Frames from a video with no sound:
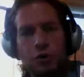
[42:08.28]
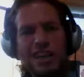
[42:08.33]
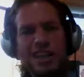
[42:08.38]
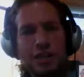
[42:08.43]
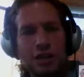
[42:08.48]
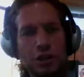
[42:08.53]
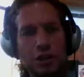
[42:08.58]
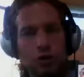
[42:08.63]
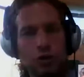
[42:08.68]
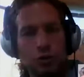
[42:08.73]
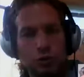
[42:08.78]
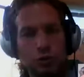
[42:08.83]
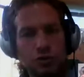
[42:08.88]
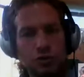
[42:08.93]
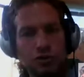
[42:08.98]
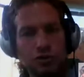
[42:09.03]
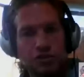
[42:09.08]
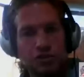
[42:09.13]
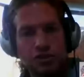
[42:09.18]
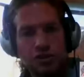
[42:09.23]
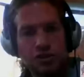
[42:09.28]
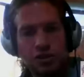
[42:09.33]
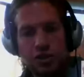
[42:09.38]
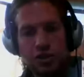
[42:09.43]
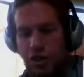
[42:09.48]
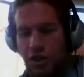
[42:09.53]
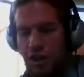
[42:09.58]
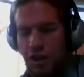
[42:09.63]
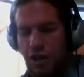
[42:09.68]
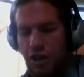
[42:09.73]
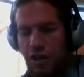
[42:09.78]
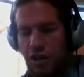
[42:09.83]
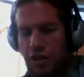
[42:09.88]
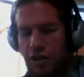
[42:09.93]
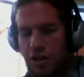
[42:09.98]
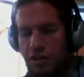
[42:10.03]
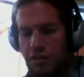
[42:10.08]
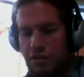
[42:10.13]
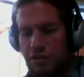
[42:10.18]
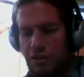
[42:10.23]
Green Loons
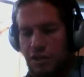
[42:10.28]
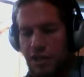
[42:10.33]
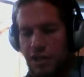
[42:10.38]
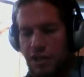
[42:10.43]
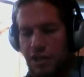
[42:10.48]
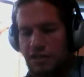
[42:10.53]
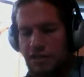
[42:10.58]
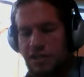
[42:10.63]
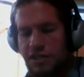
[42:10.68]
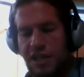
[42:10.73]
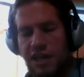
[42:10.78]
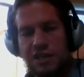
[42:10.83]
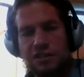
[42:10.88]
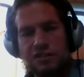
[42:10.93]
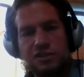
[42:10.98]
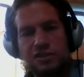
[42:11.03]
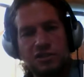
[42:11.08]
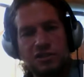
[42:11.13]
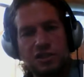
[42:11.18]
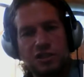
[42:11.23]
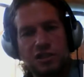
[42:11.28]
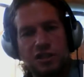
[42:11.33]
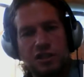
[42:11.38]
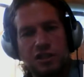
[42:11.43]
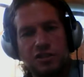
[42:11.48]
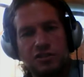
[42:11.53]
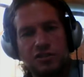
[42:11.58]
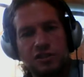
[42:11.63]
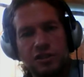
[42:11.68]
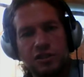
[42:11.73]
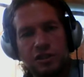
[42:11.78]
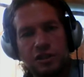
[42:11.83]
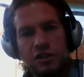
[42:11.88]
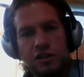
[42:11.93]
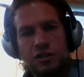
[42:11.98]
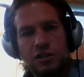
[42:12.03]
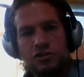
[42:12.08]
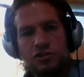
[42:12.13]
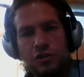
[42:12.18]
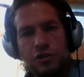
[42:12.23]
in the United States, and she does
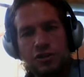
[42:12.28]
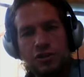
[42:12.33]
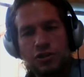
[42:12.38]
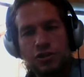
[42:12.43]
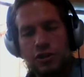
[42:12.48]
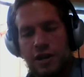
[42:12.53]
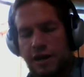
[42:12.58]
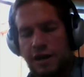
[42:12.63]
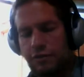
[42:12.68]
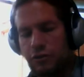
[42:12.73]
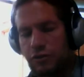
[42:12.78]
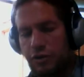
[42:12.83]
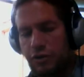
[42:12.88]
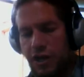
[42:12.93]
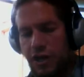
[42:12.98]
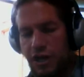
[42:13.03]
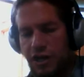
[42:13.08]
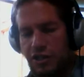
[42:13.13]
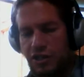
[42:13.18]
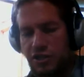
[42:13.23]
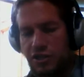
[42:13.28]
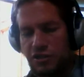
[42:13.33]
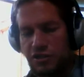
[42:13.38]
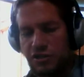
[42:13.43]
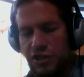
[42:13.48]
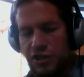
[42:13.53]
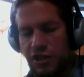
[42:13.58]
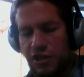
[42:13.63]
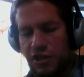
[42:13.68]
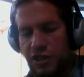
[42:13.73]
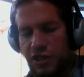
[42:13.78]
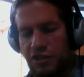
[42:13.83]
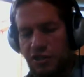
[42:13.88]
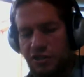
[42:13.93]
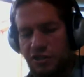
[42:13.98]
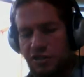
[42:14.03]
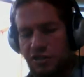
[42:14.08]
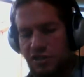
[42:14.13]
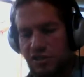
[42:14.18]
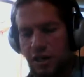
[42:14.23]
sort of travel agency
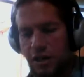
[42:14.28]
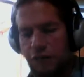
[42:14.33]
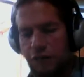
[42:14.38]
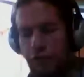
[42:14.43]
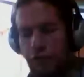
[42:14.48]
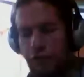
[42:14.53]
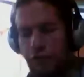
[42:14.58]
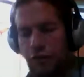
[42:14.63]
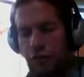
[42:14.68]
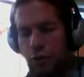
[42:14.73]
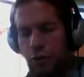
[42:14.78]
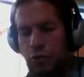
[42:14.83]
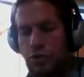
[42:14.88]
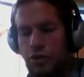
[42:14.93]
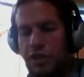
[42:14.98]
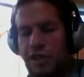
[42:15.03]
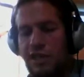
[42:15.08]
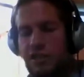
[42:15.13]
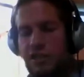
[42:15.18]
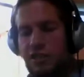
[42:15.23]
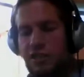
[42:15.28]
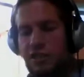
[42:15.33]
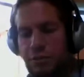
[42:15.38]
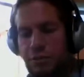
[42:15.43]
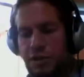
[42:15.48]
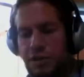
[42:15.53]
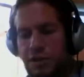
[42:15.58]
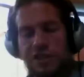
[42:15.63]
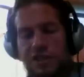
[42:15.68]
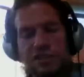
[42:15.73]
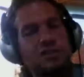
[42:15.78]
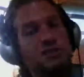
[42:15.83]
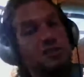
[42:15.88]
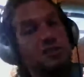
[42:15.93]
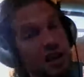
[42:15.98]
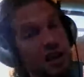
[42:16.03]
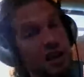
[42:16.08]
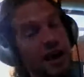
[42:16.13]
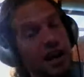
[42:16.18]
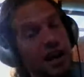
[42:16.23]
stuff only to places
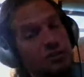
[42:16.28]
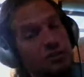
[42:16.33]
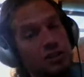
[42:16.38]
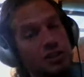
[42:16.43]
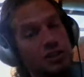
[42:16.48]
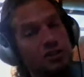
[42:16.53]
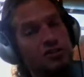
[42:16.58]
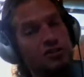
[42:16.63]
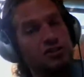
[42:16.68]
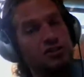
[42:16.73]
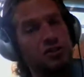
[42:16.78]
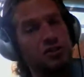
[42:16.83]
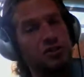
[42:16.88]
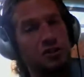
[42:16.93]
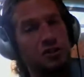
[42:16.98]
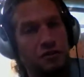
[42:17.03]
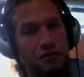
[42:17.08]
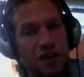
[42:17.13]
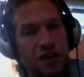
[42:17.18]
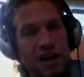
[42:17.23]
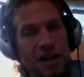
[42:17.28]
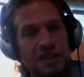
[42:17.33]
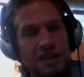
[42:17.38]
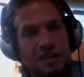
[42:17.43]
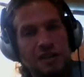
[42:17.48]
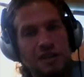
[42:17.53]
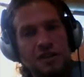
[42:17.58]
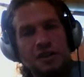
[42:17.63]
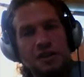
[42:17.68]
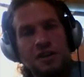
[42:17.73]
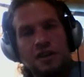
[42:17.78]
that are actually certified.